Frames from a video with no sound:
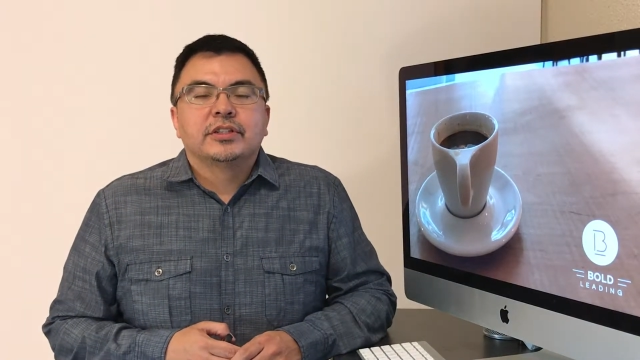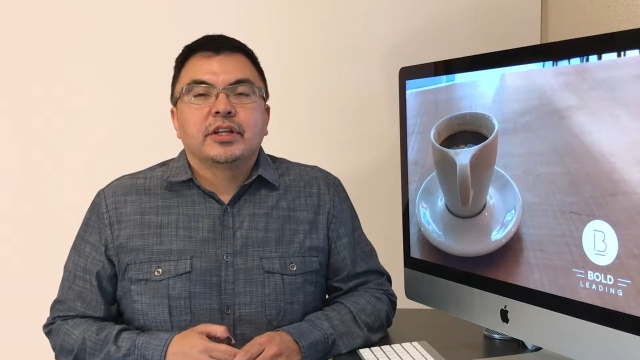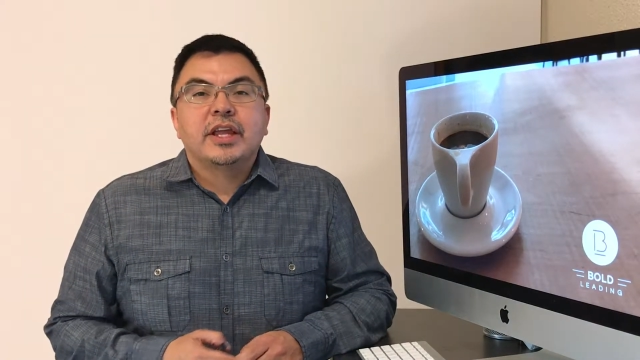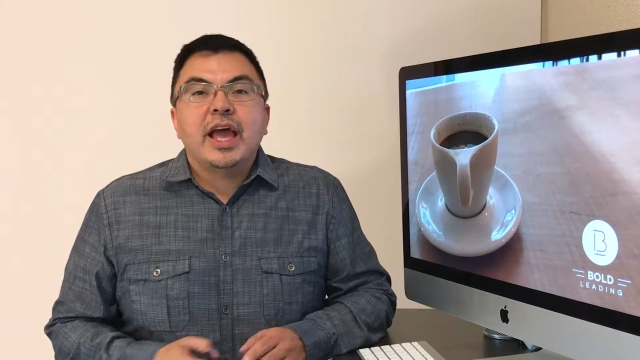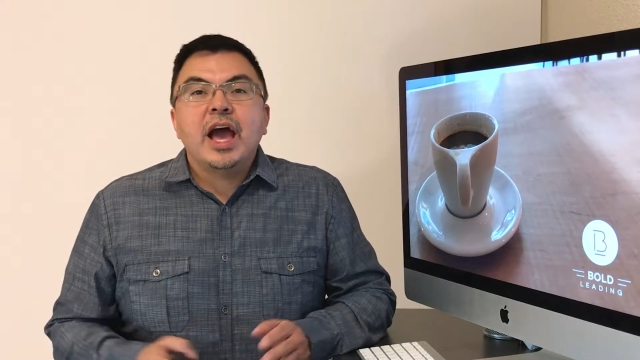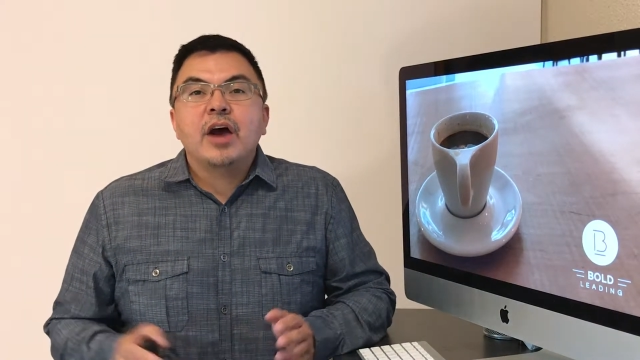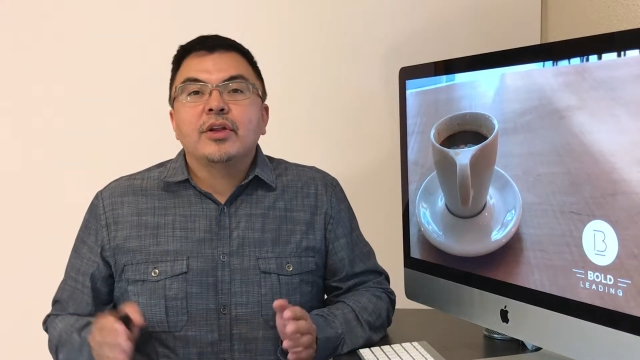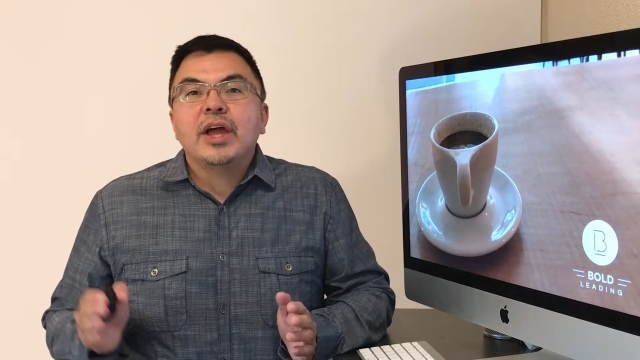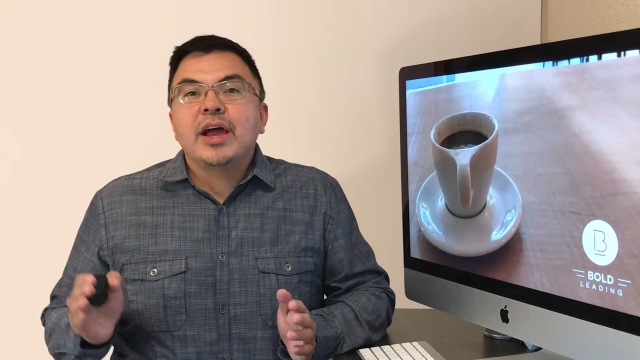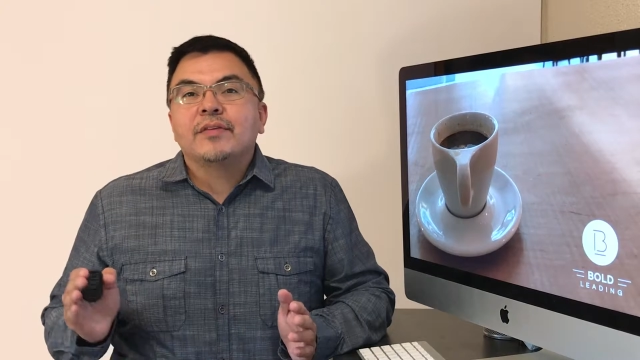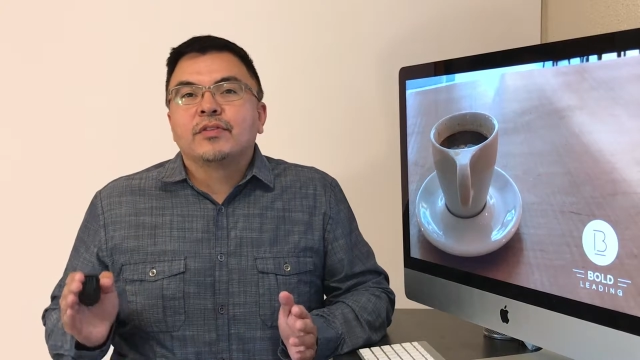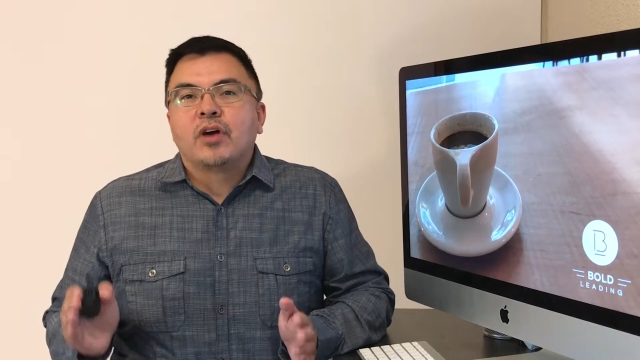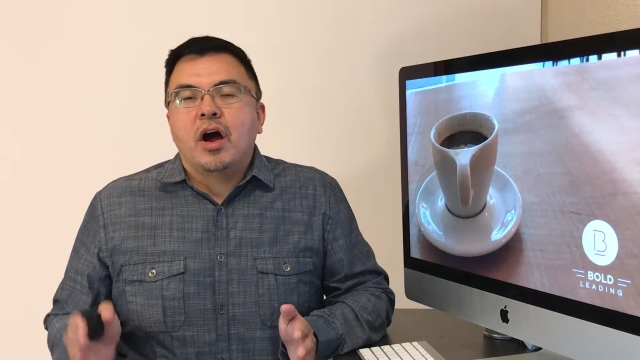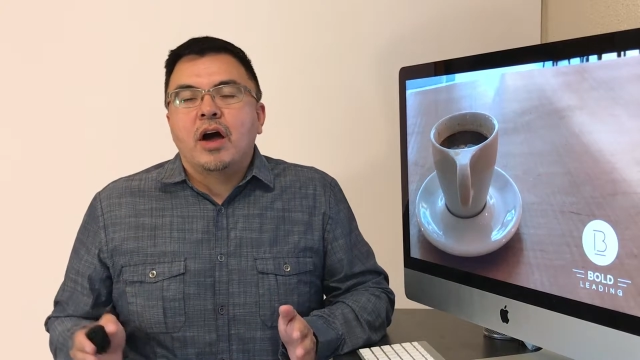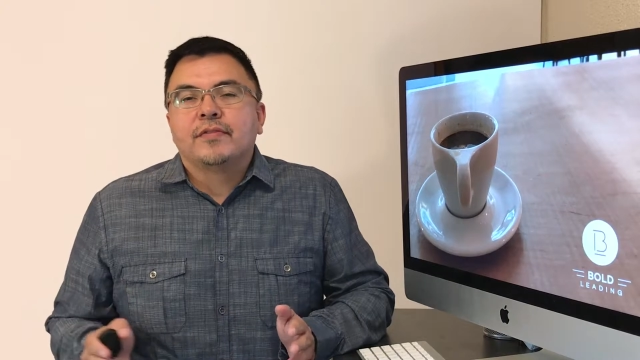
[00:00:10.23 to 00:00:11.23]
on how to
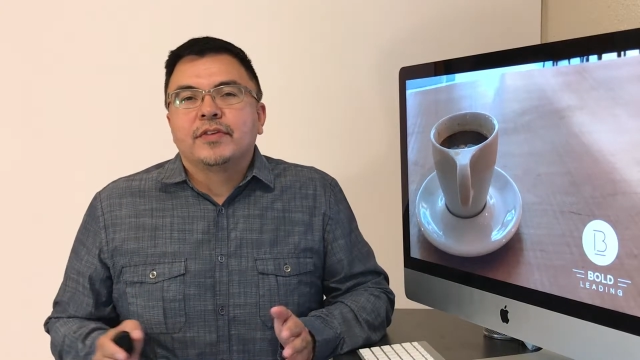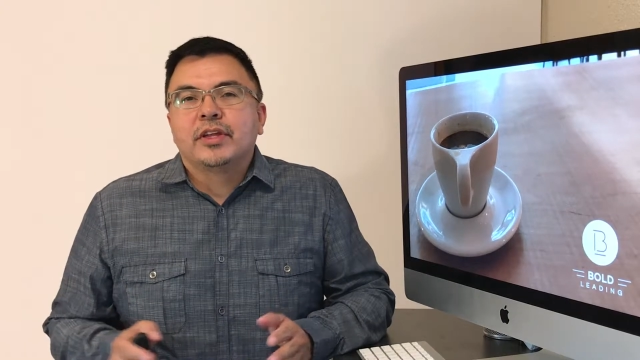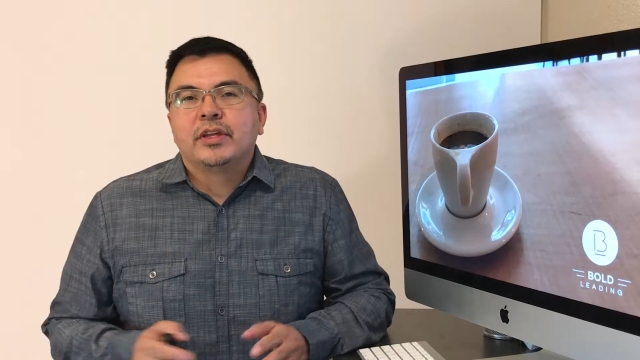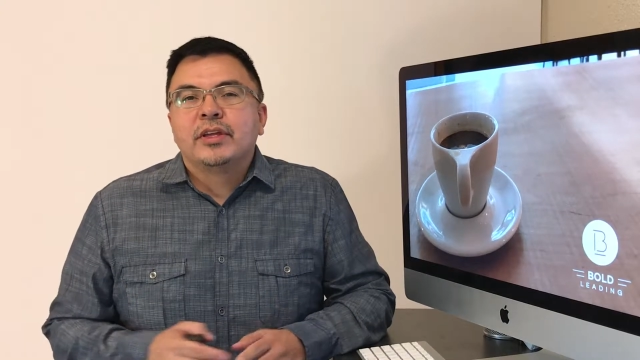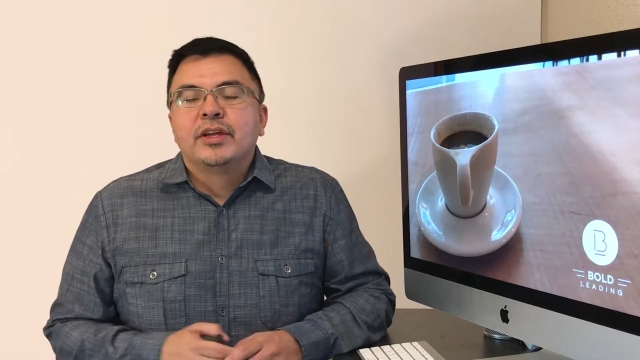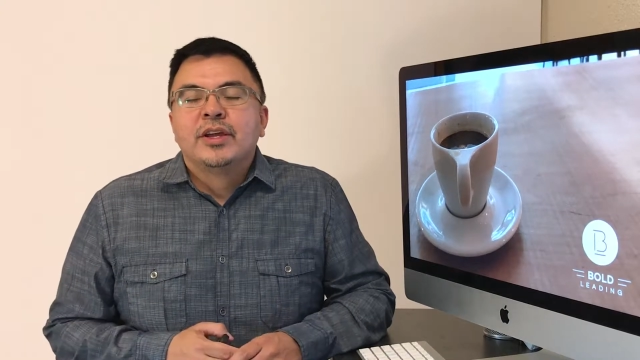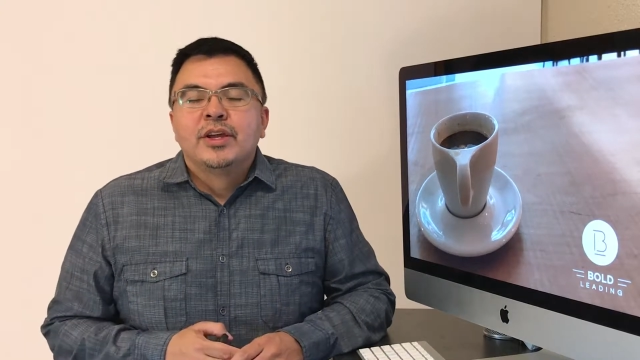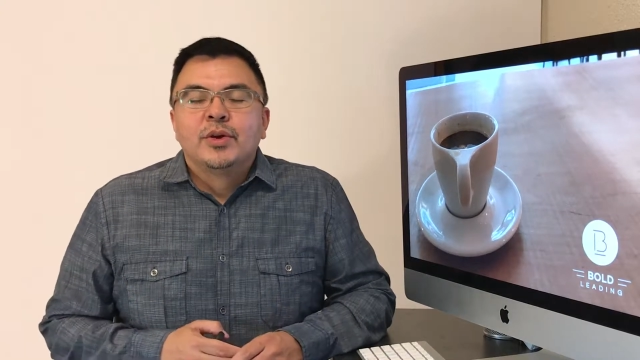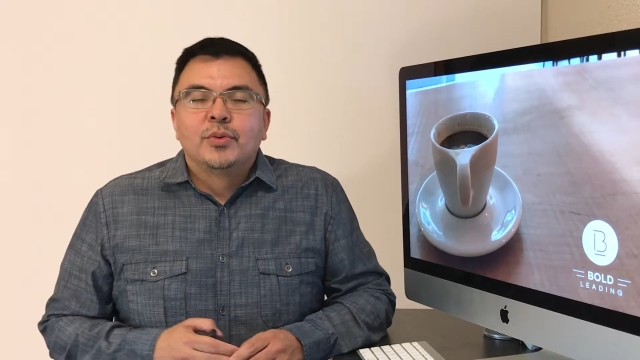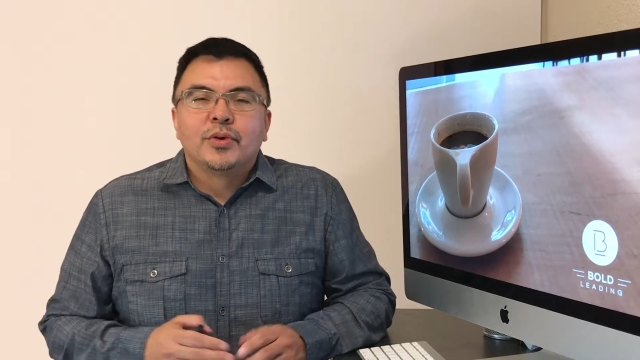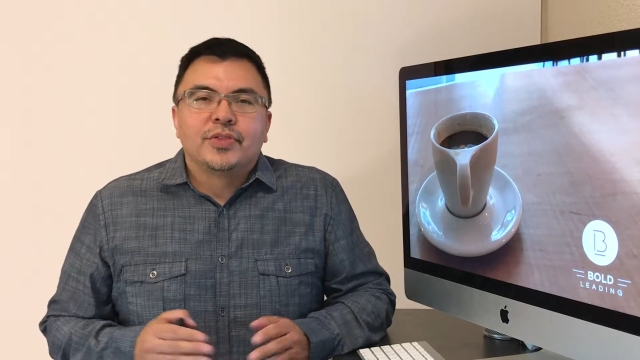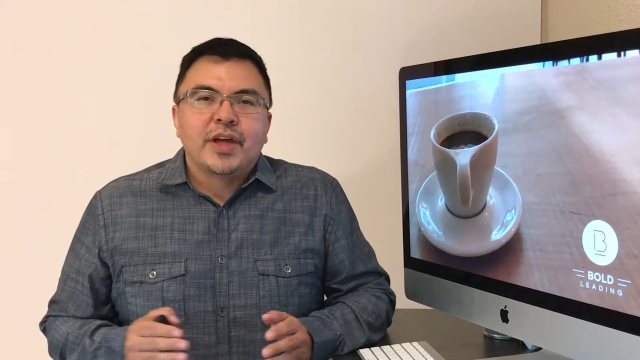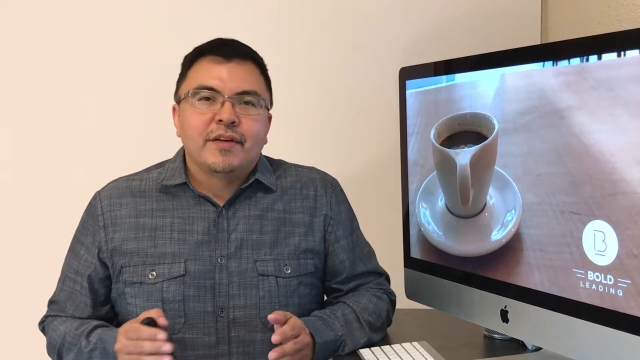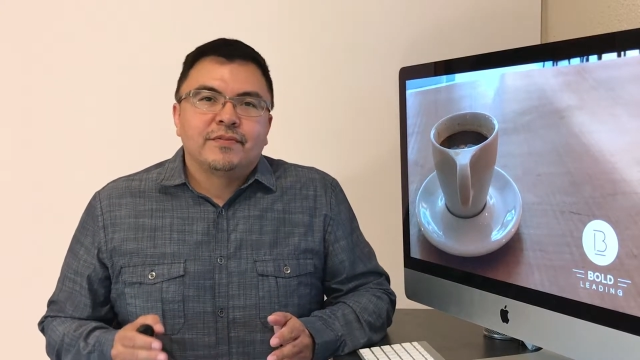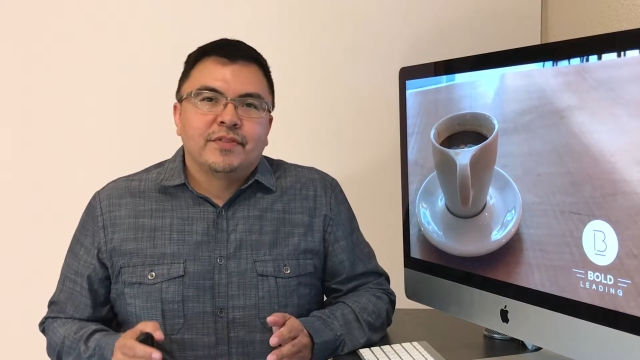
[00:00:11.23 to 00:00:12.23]
have coffee
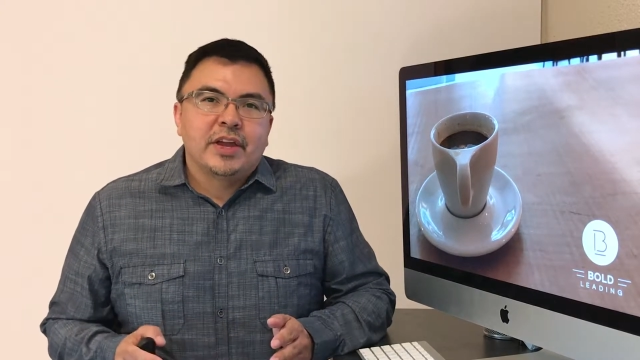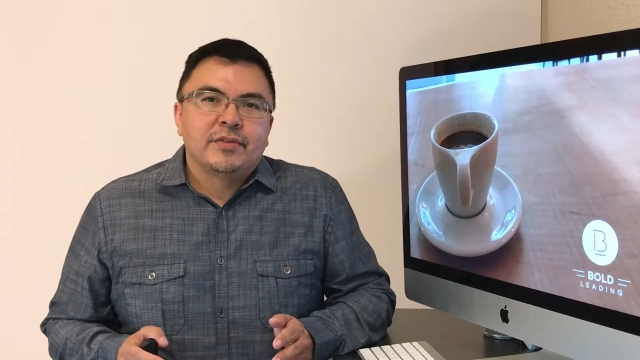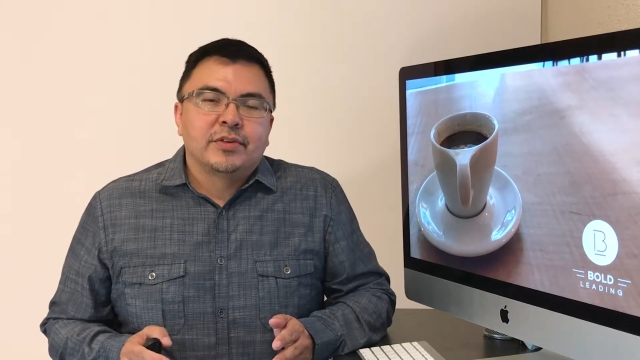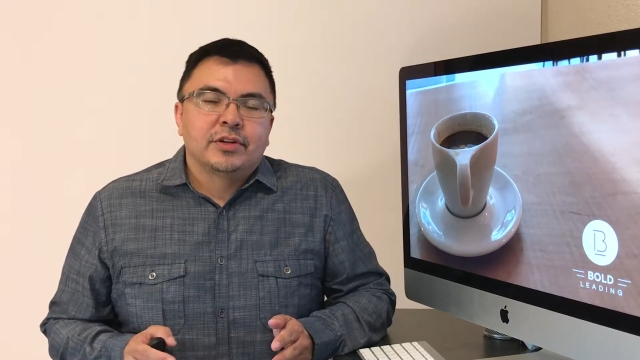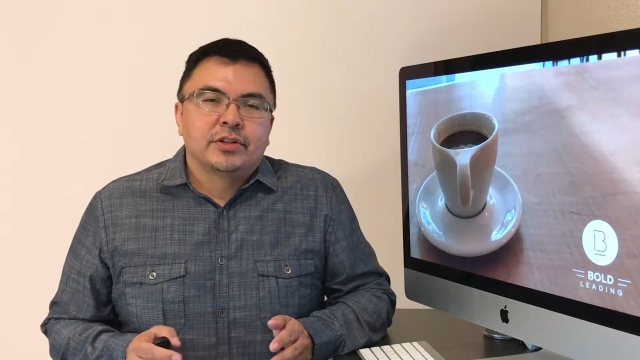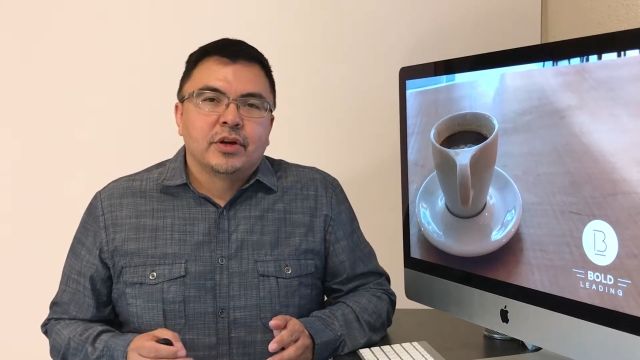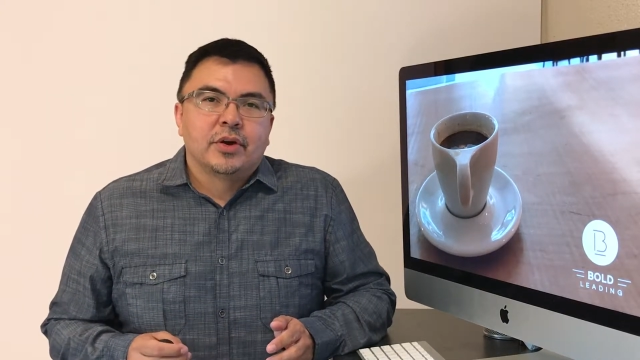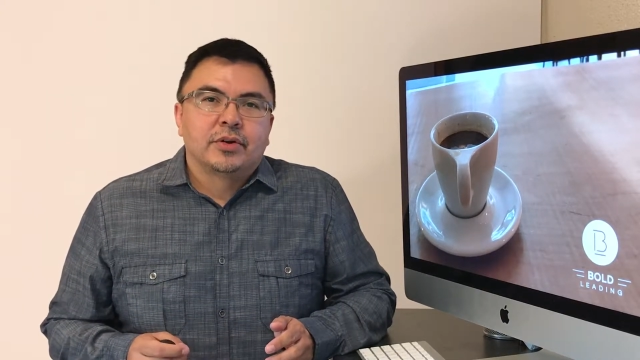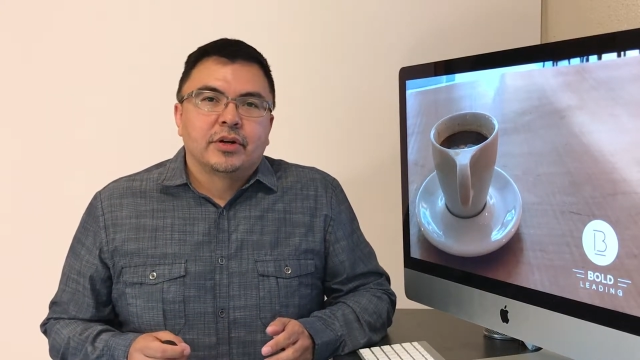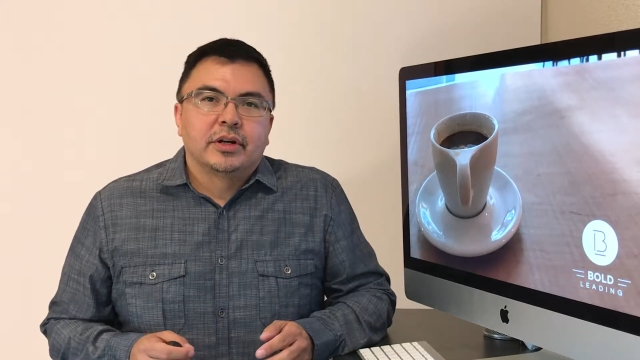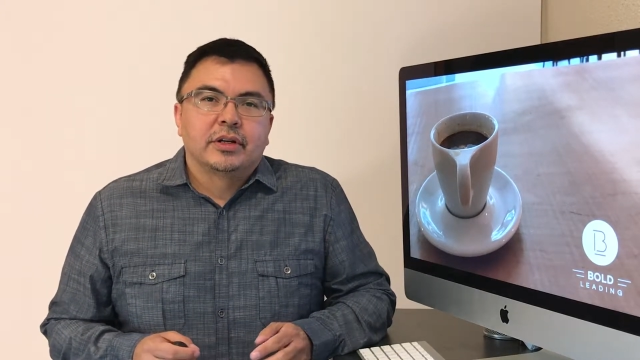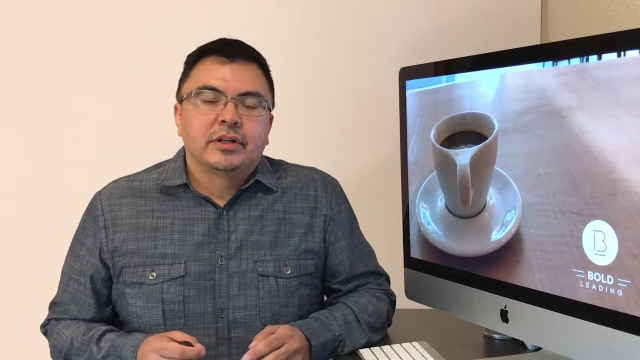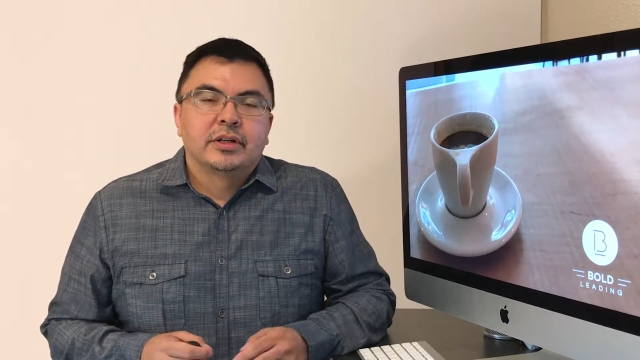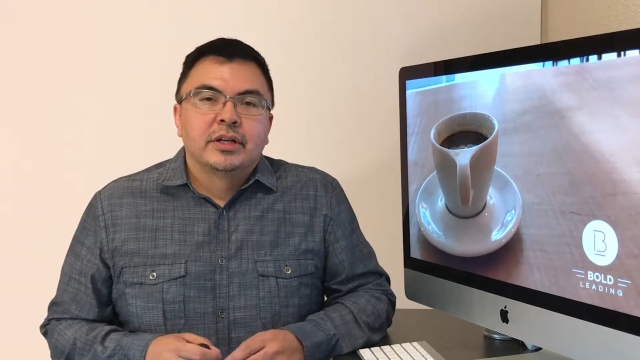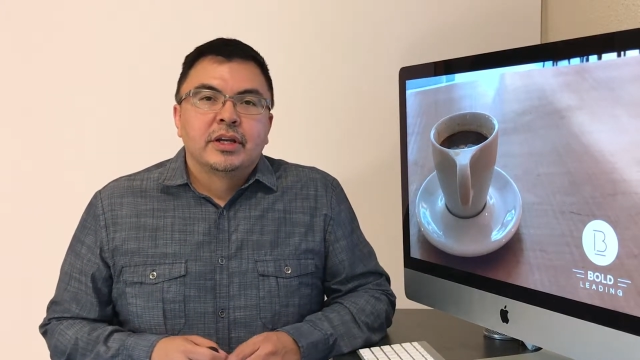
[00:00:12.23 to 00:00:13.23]
with that favorite
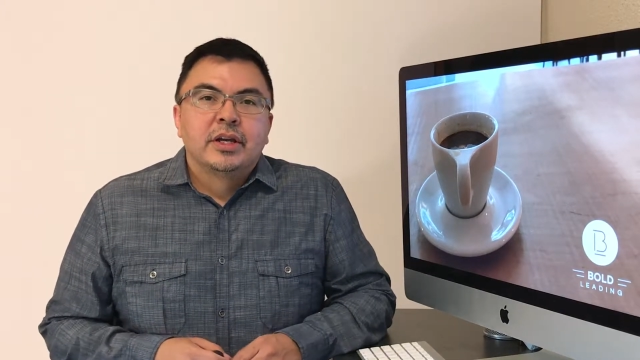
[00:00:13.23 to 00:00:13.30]
donor.